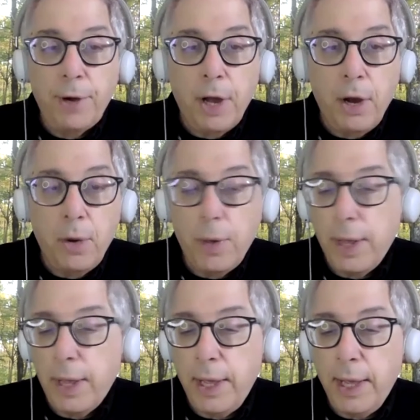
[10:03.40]
ago,
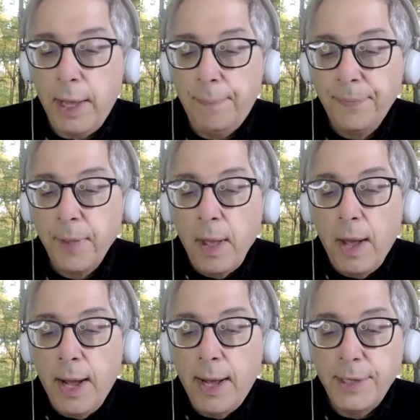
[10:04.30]
he
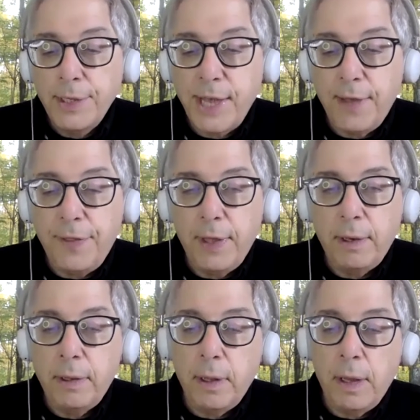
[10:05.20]
uh, said
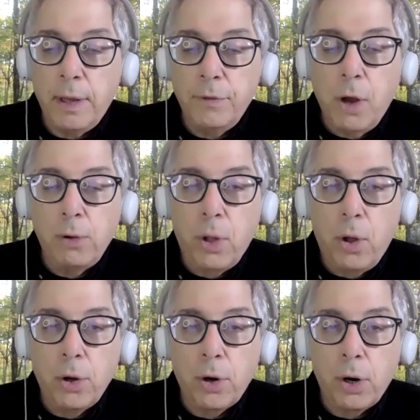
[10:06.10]
that no
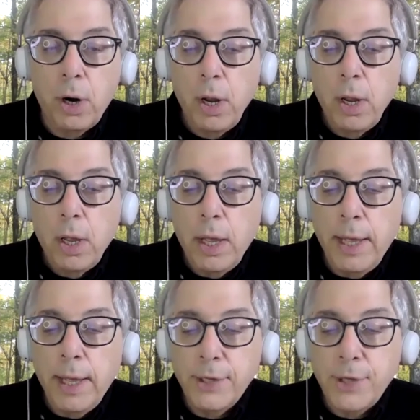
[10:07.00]
longer
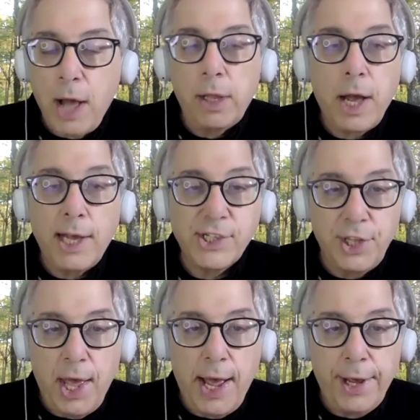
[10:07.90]
is Holocaust
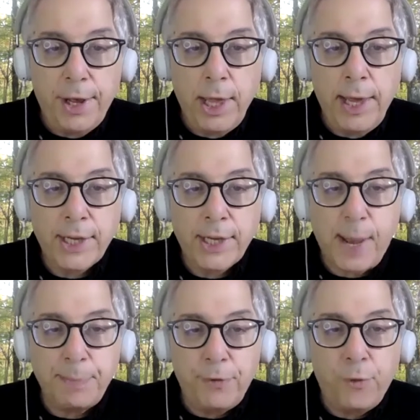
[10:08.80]
denial an
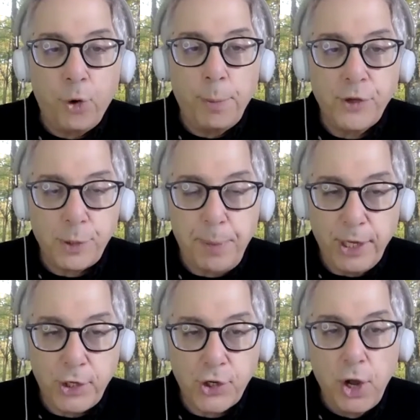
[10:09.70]
accepted form of
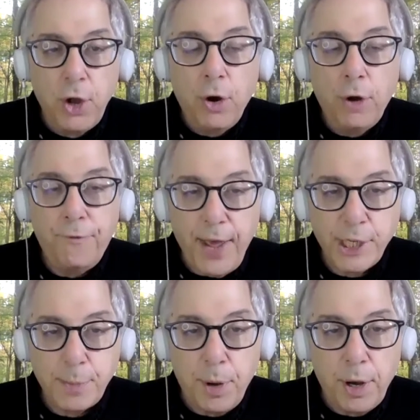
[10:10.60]
speech on
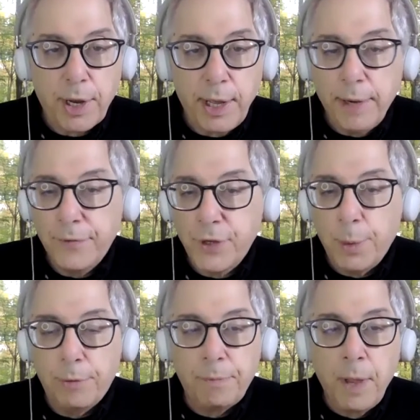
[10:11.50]
Facebook. And if
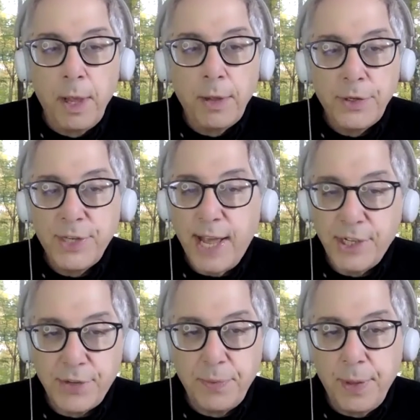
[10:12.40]
someone
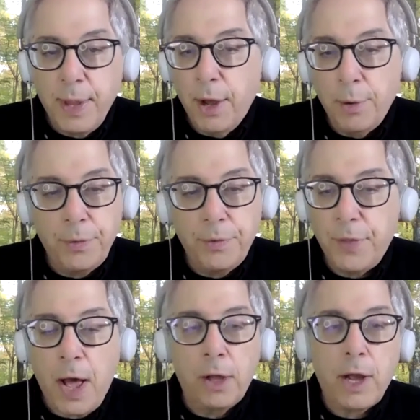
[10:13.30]
says, you know, the
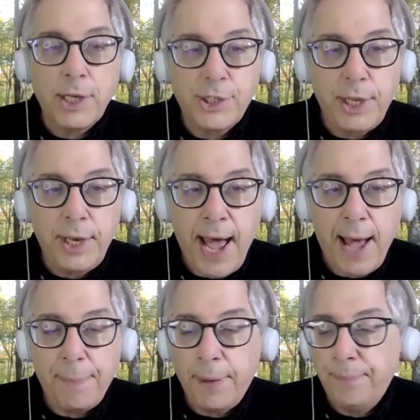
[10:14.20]
Holocaust didn't
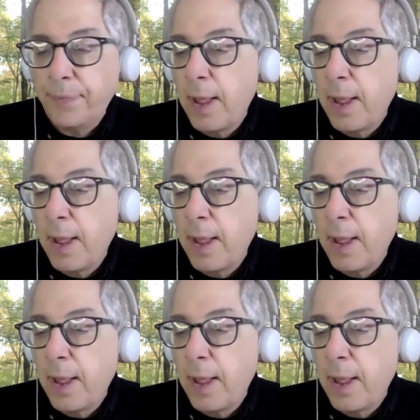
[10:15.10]
happen